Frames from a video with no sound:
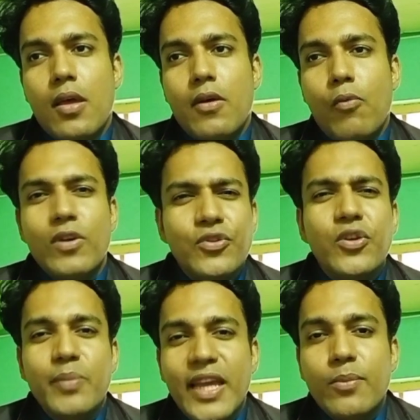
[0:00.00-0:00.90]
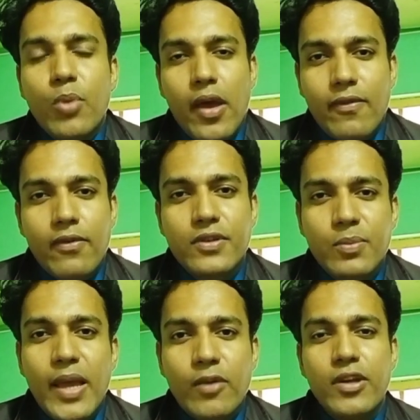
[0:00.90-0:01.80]
what do you mean by, first my
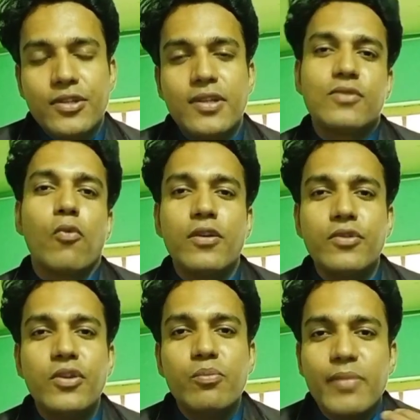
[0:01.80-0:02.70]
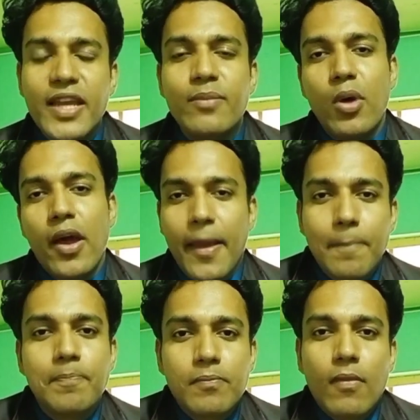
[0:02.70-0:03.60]
question is, what do you mean by
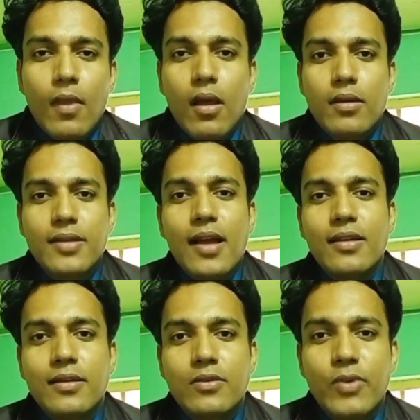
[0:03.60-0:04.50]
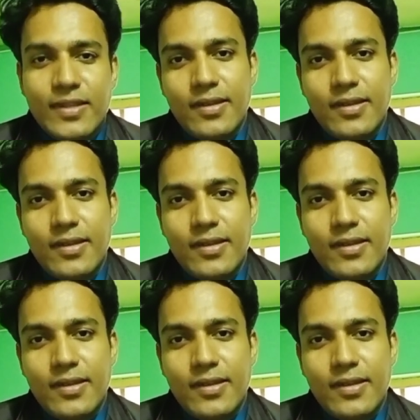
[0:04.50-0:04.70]
tongue twisting